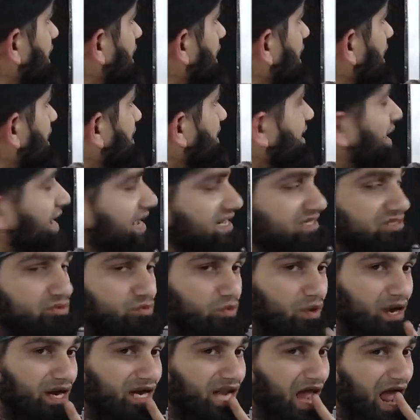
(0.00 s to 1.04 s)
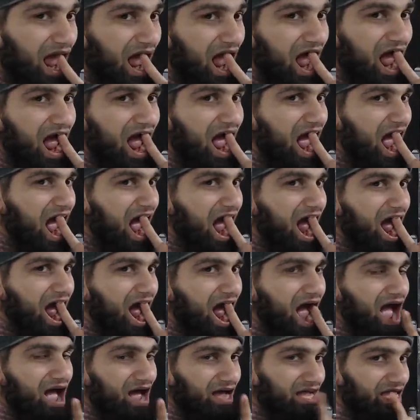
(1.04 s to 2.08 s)
against what?
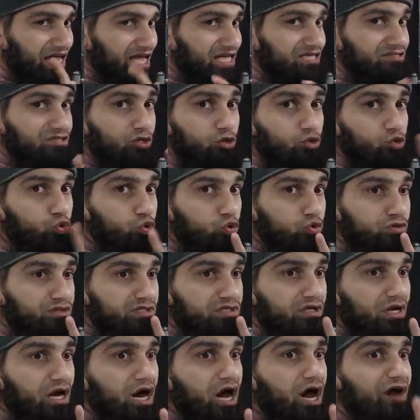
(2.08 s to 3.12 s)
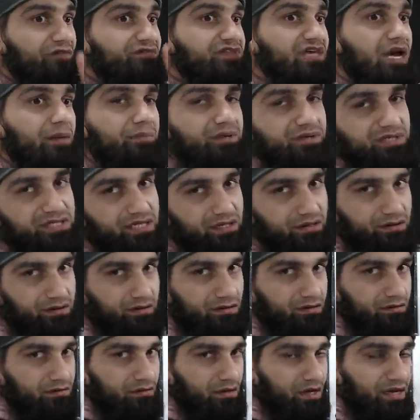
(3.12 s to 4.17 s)
Against the root of the upper teeth.
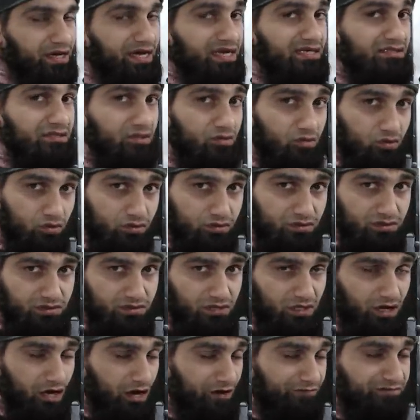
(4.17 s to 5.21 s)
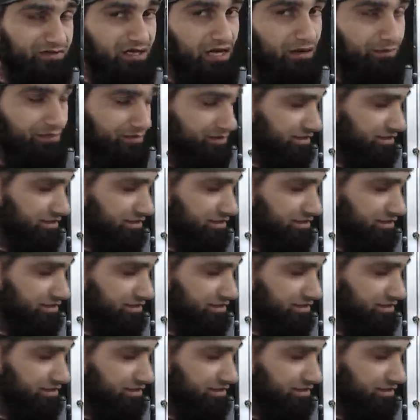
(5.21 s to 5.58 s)
Against the roots of the upper